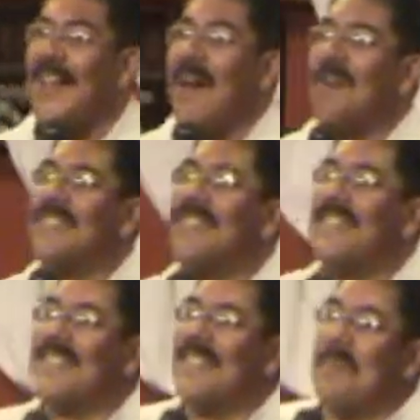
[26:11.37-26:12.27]
I was
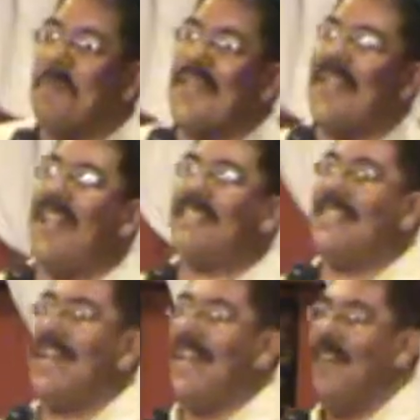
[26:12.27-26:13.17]
teaching the men last
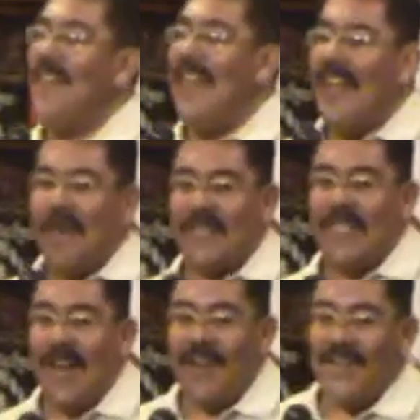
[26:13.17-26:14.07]
night, and I was
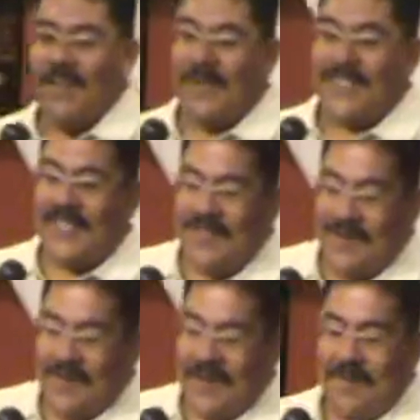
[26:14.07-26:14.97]
talking to them. I said,
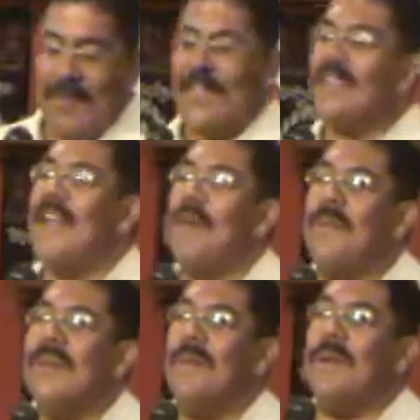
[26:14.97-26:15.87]
you imagine how
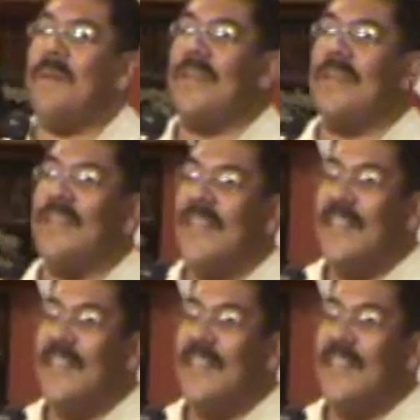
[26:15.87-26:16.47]
many women